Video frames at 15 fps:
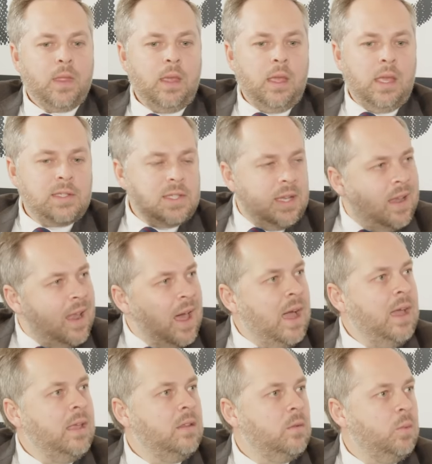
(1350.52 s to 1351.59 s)
is
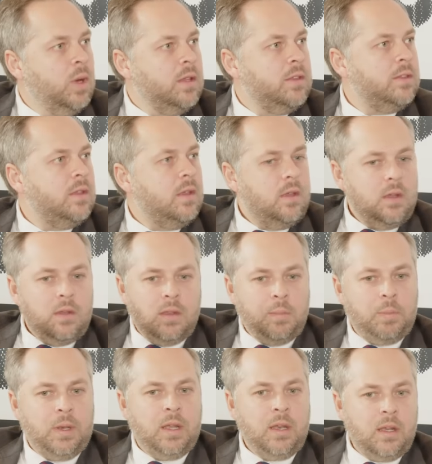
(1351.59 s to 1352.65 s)
aligned with the
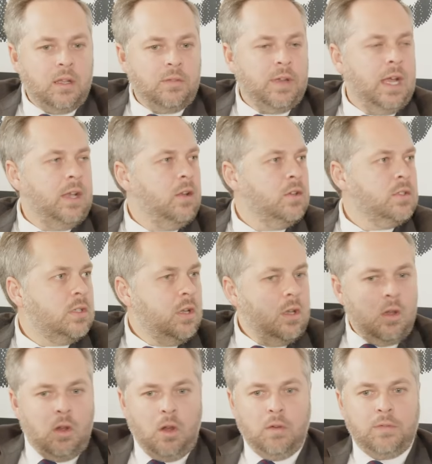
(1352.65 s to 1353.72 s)
political values
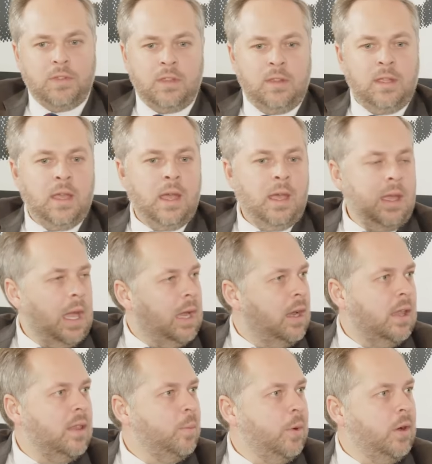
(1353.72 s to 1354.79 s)
of the DA and
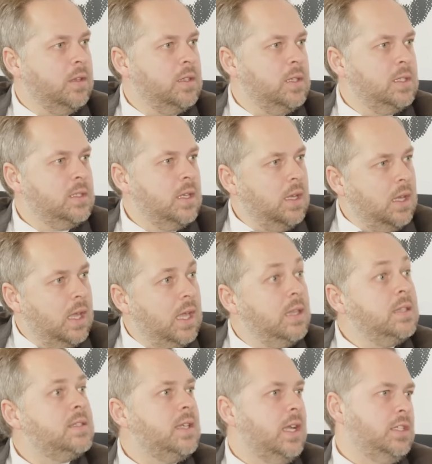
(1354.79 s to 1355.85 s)
other parties in
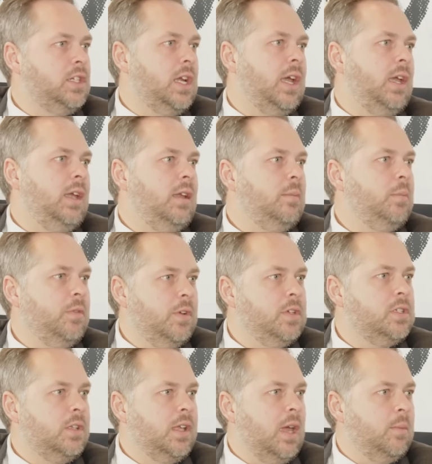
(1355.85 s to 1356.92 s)
such a
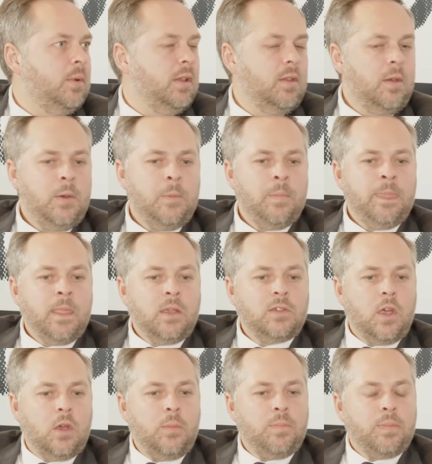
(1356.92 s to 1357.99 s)
provincial cabinet.
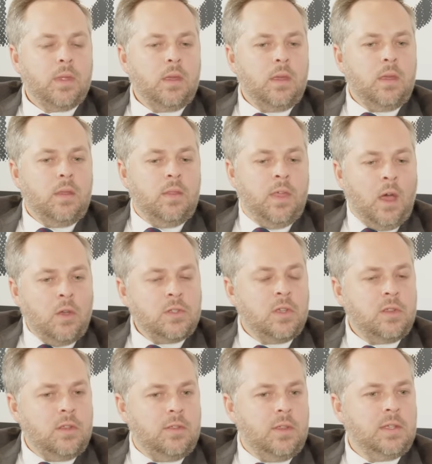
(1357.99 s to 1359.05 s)
So those are
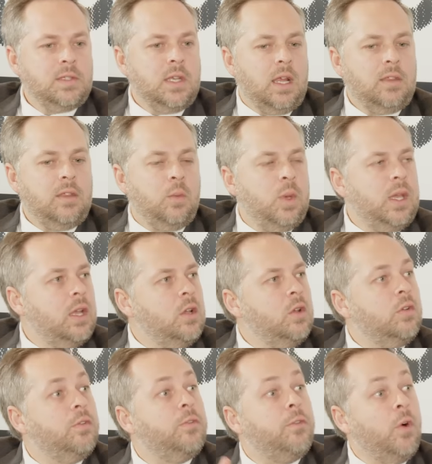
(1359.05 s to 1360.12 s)
the things that I think we can
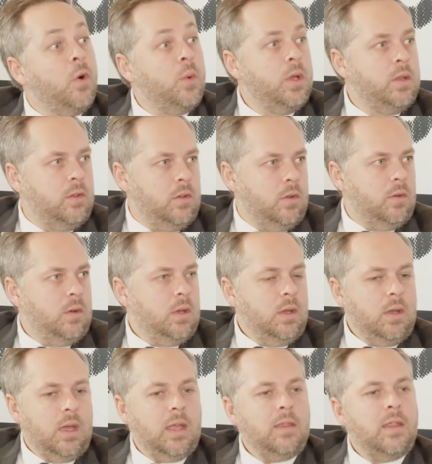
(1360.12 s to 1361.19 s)
look forward to.
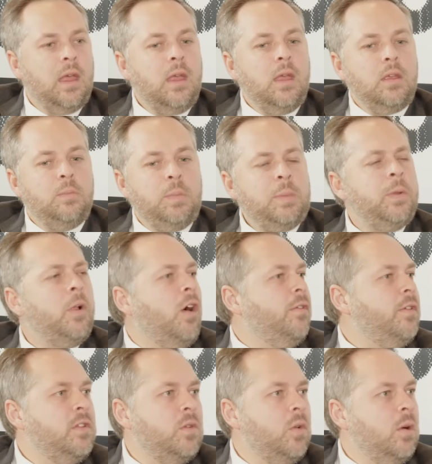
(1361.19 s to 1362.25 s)
And people
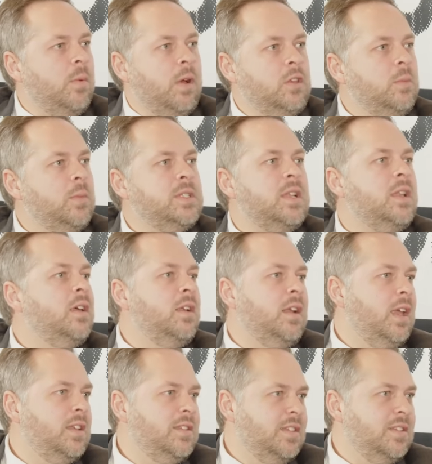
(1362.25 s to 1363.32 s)
often talk about you must learn
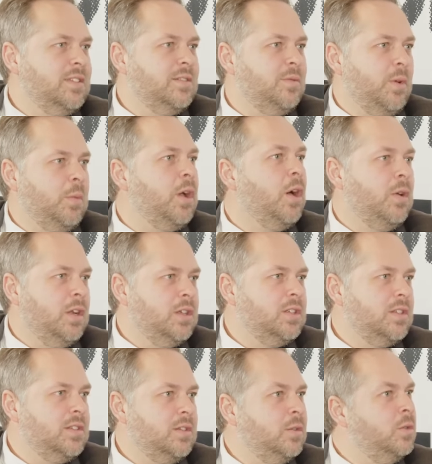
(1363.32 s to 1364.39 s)
lessons from
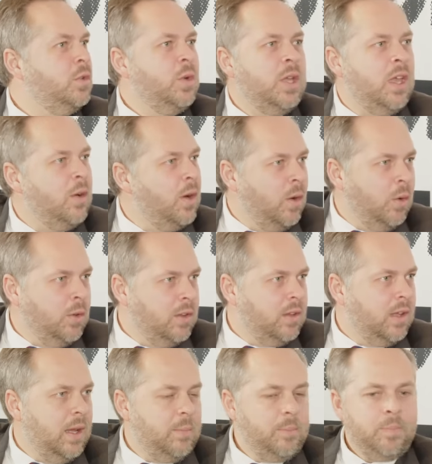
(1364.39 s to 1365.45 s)
coalitions. You hear it all the
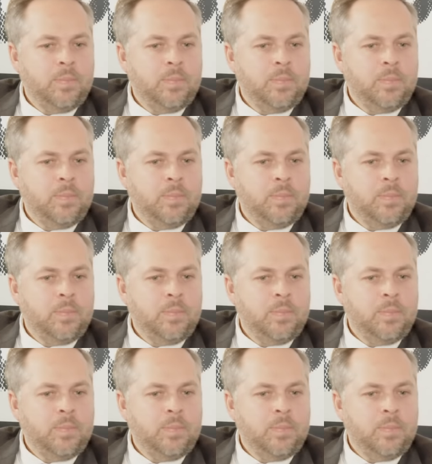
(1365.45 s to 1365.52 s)
time.